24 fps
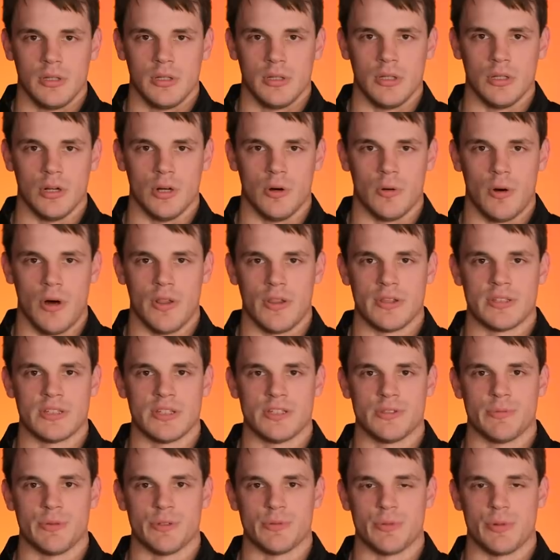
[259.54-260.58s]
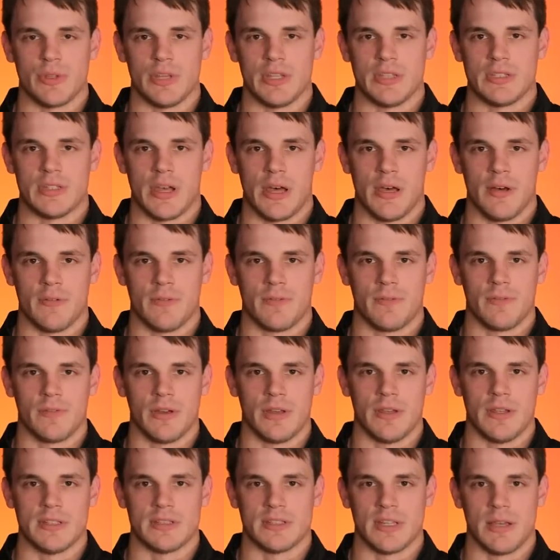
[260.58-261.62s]
you know, while the season was really tough,
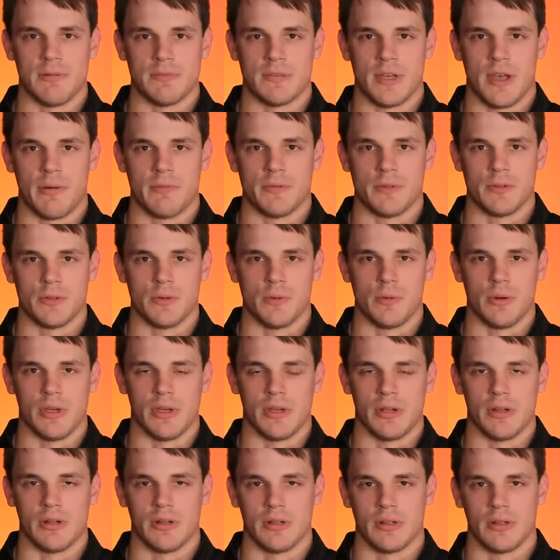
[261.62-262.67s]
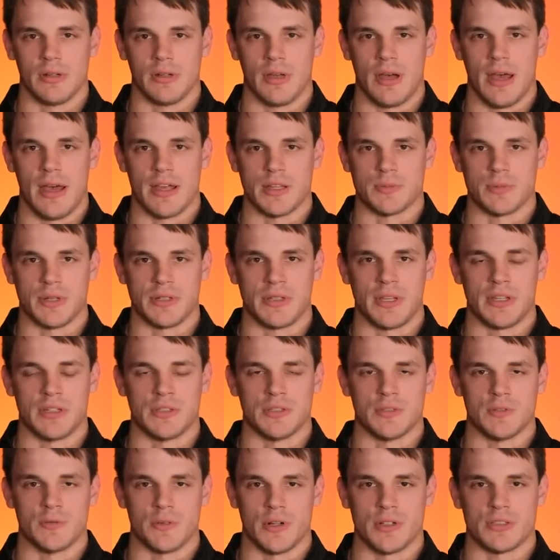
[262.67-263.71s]
at the same time, too, we had high
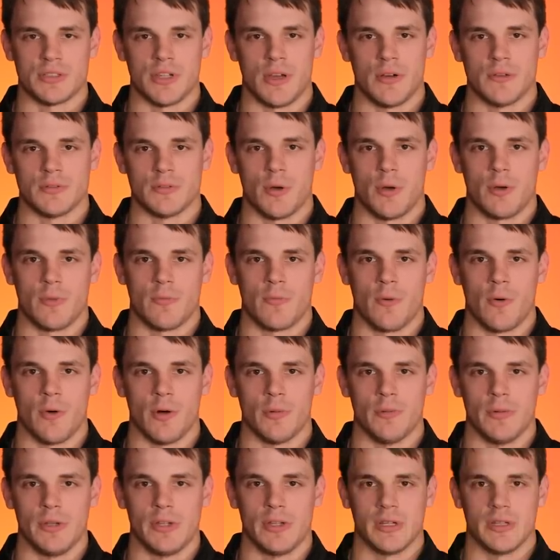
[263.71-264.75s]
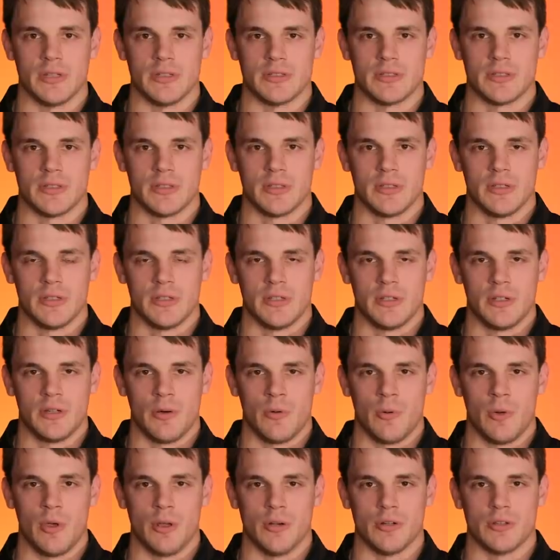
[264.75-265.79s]
expectations for ourselves going forward because
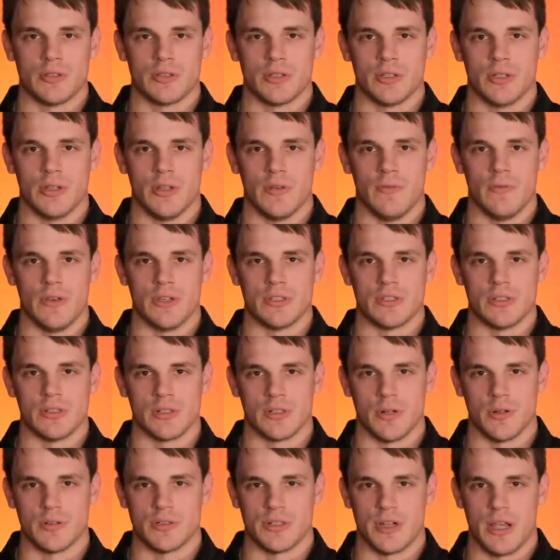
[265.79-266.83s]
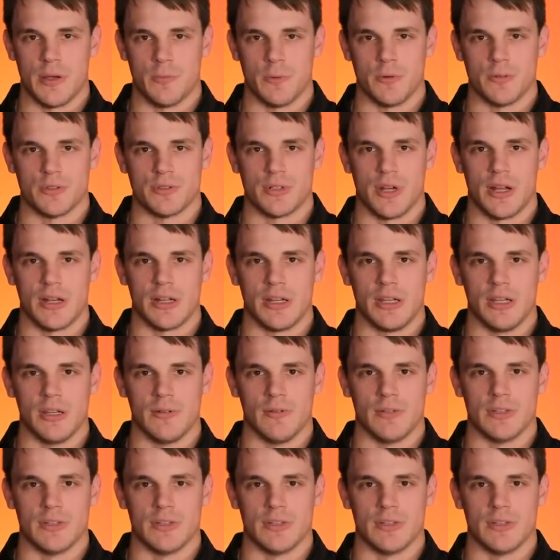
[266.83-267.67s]
we understood the vision Coach Campbell was trying to give